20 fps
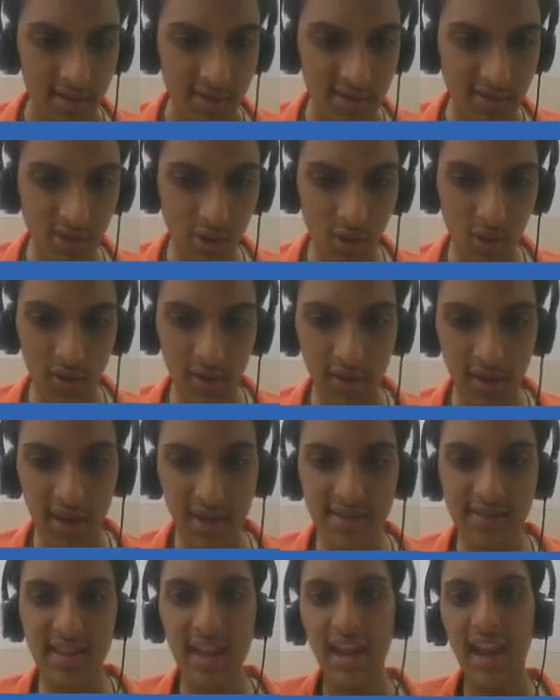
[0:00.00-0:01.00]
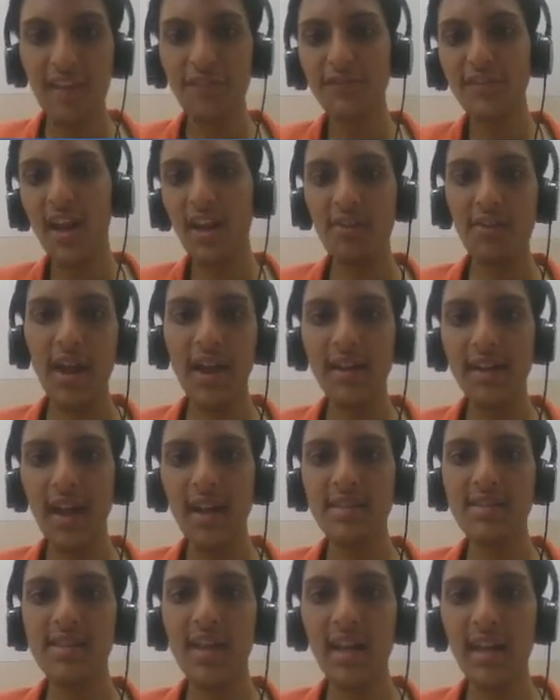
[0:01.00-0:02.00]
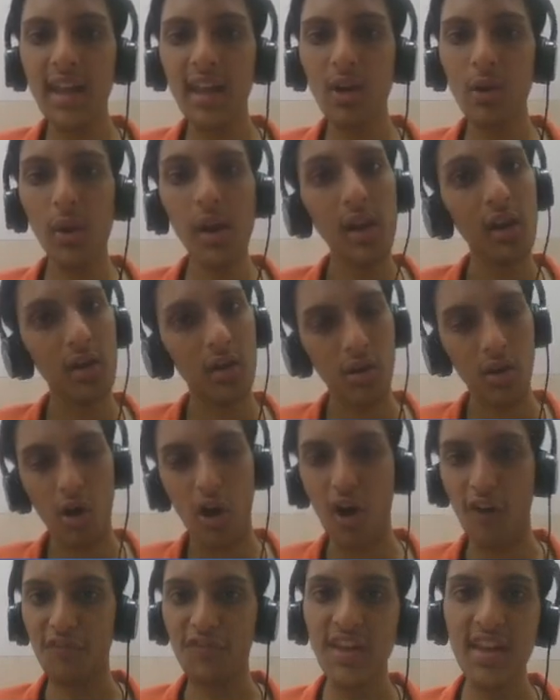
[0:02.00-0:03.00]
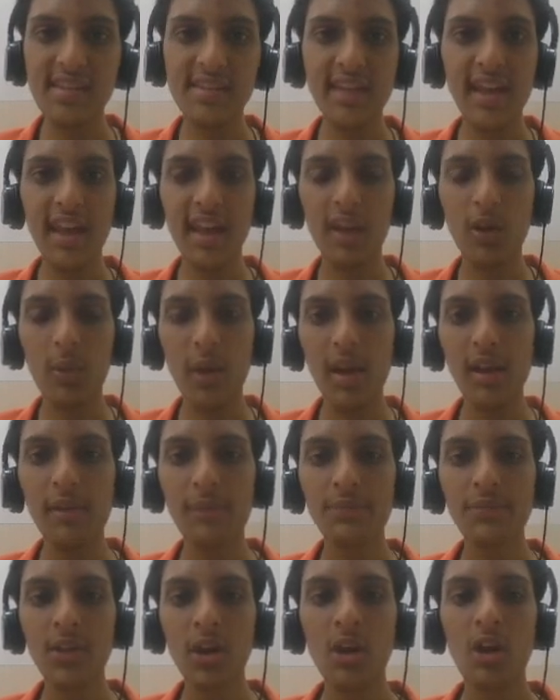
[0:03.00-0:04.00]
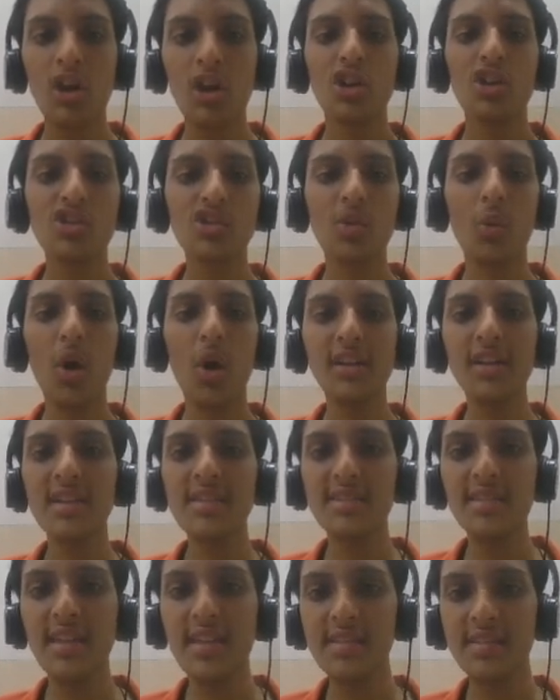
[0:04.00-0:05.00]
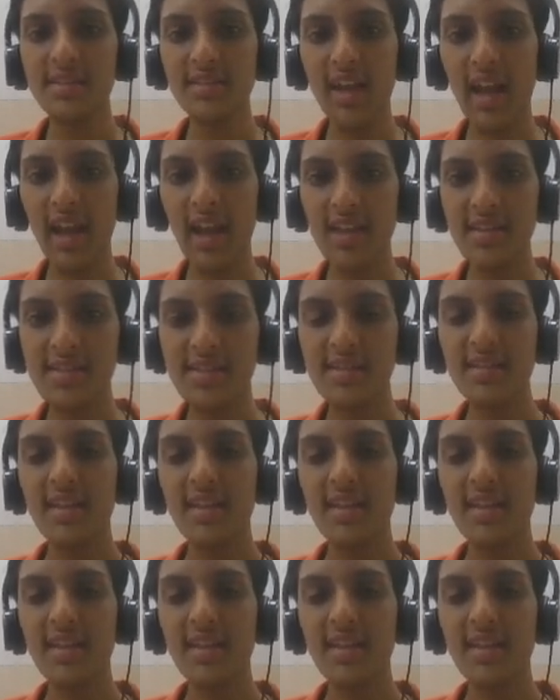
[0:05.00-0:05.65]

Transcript: So is the left and right hand side equal? Obviously equal. So what does this tell us?